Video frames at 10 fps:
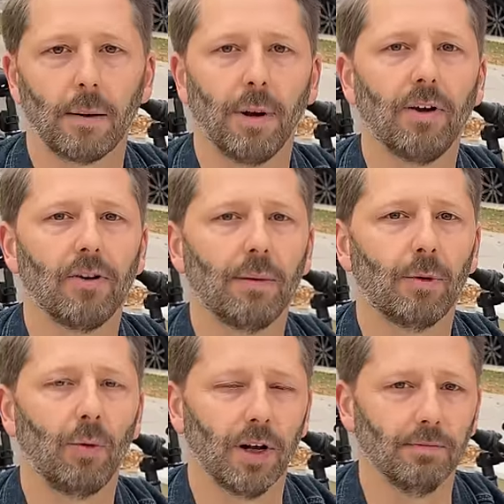barrier number
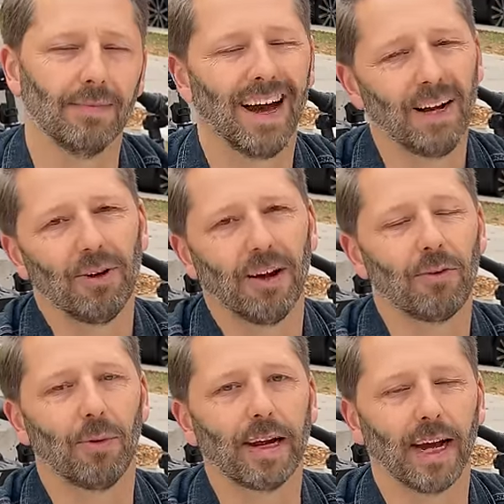one, I don't have
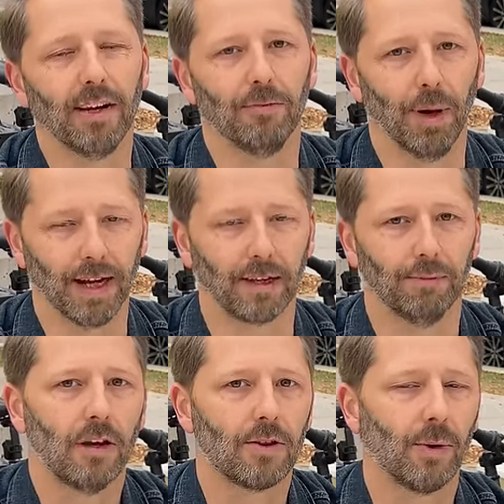the right kind of bike.
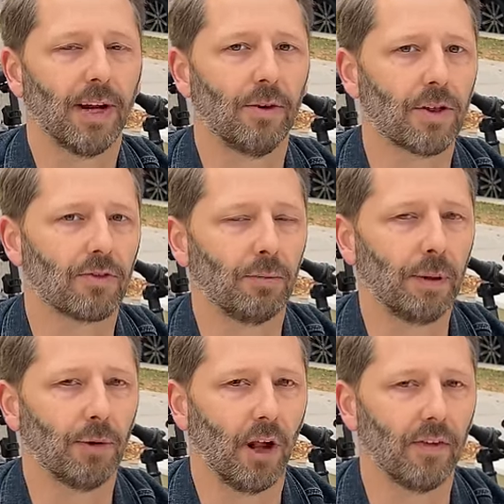So I hear this from
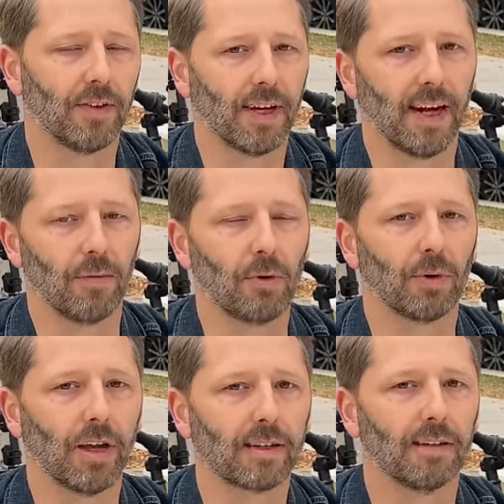people all the time. They're
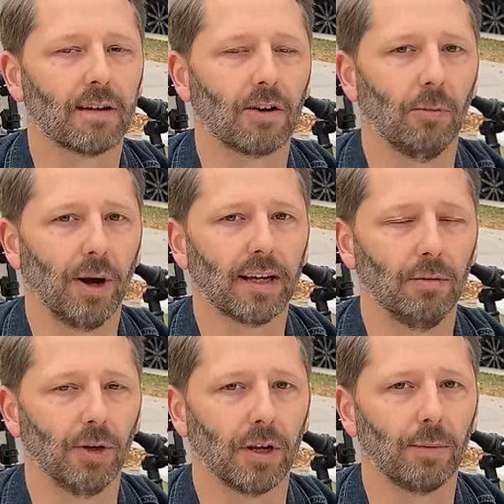reluctant to start bike
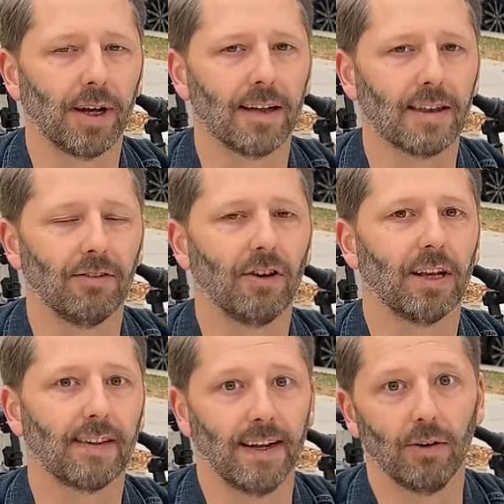commuting because they feel
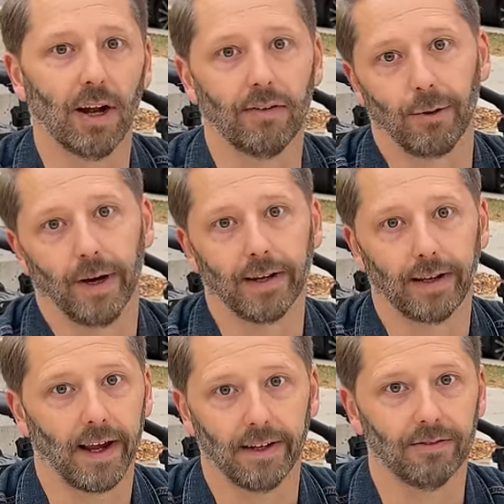like they don't have the right
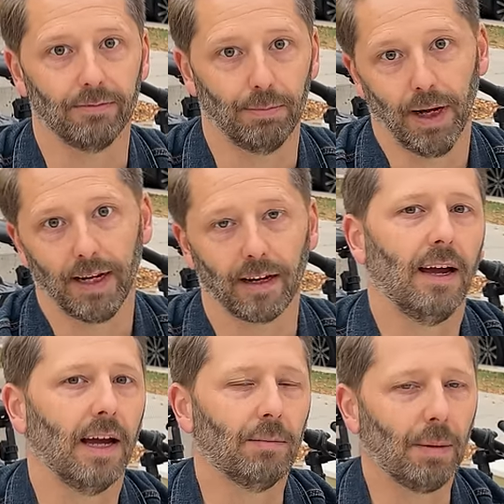kind of bike.
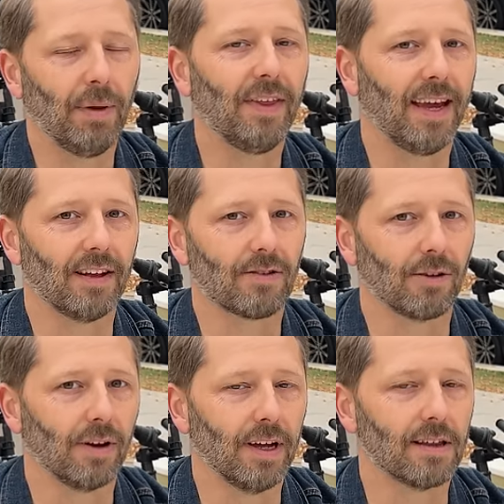And my pithy
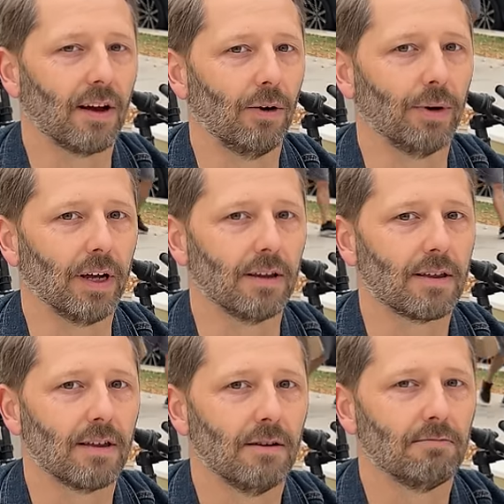answer is
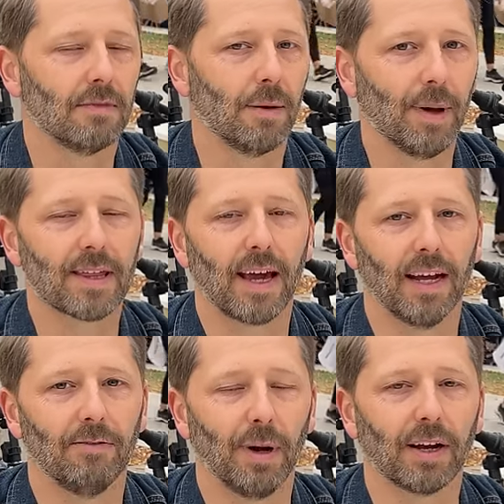always, the best kind
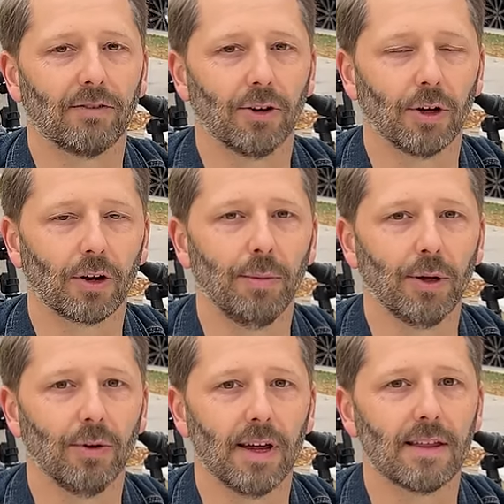of bike for your
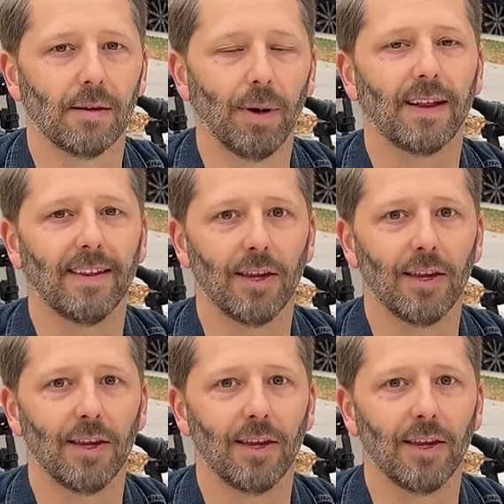commute is the bike that